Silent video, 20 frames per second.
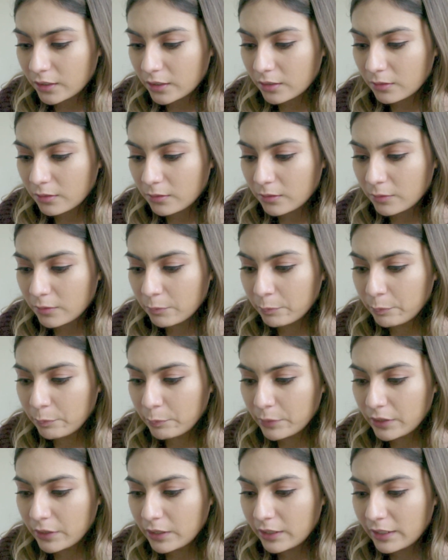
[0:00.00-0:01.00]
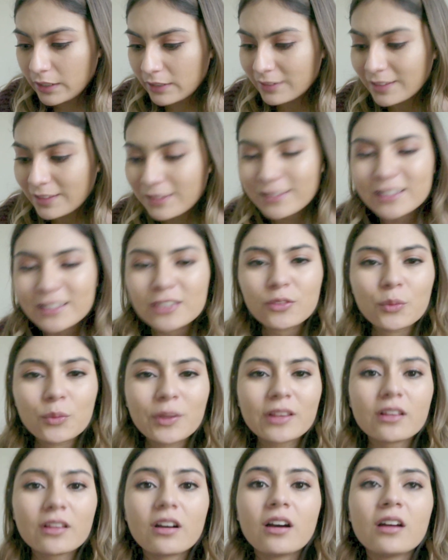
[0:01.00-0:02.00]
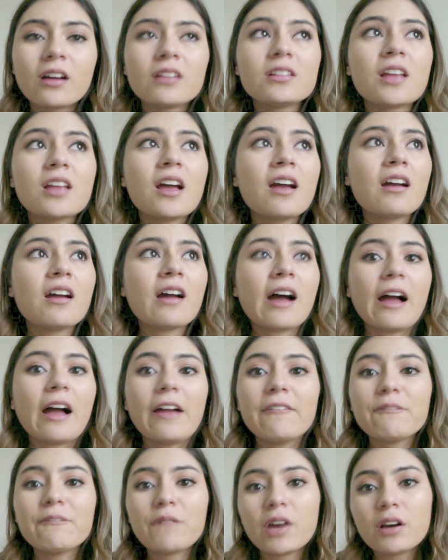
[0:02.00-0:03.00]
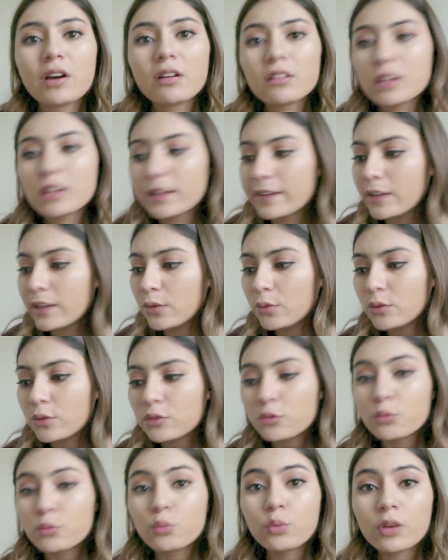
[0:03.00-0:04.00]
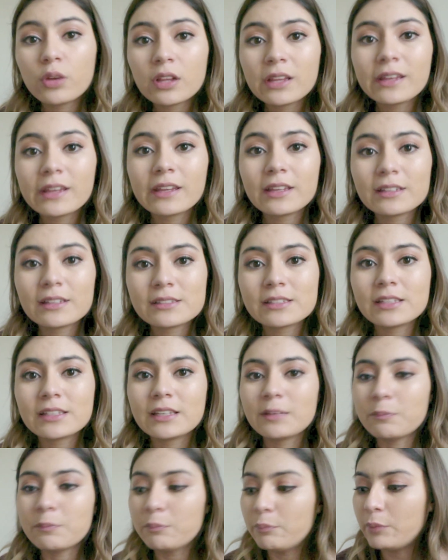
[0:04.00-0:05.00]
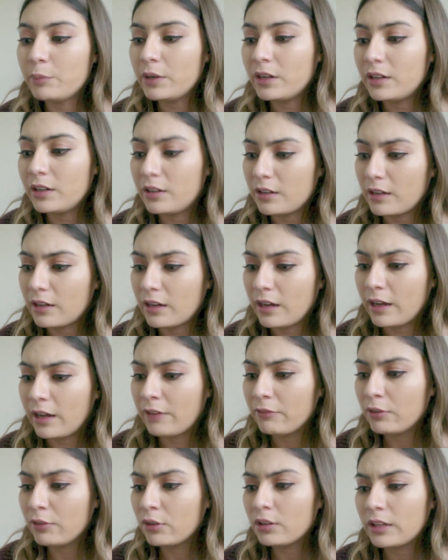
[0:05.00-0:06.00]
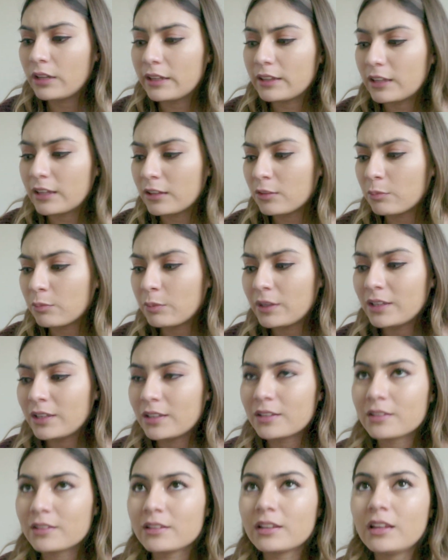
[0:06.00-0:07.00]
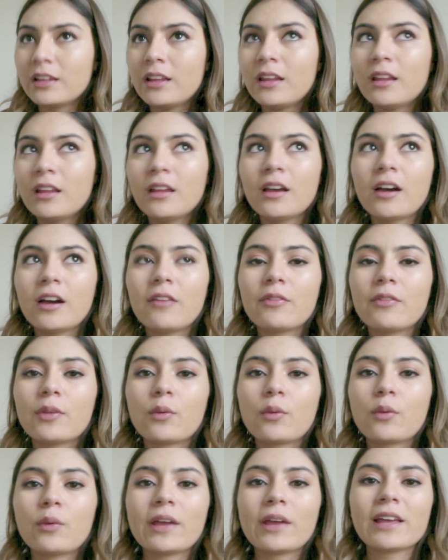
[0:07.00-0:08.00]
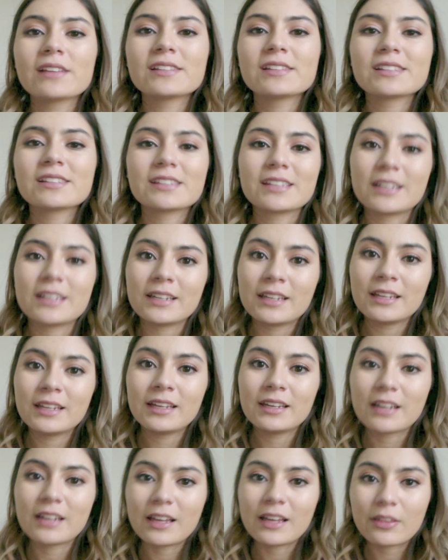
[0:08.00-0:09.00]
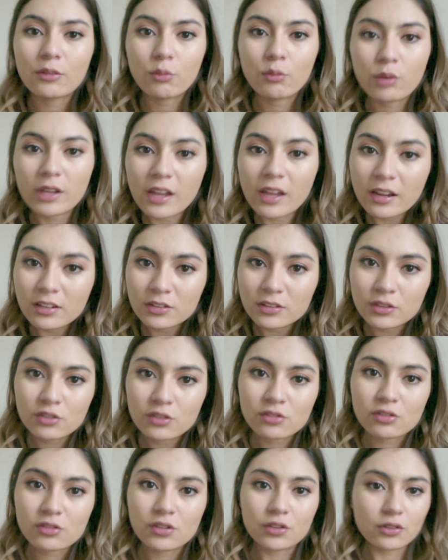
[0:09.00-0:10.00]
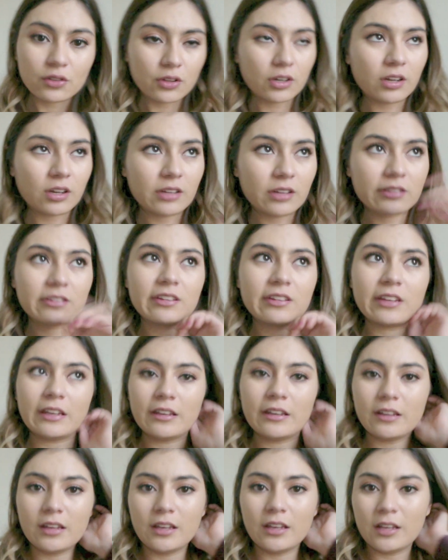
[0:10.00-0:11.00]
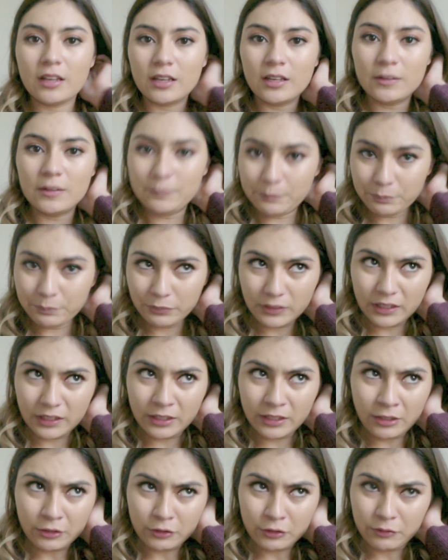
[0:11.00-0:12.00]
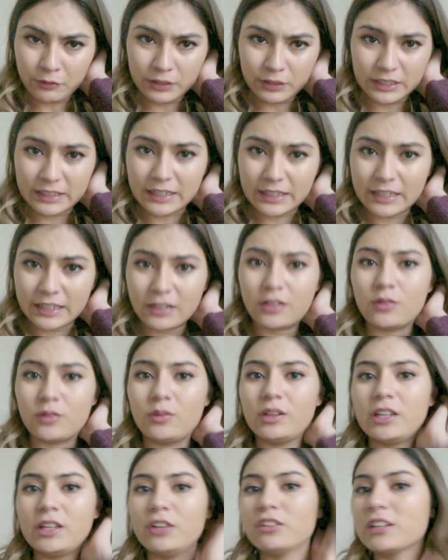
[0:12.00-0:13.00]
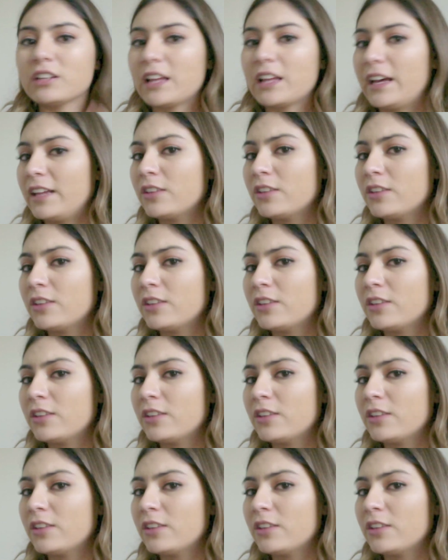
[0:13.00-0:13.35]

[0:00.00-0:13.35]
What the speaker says: But as the test went on, I felt like it was really easy. But I feel like that's because of the way I studied and the way I understood the content. I also feel like I got really good at answering.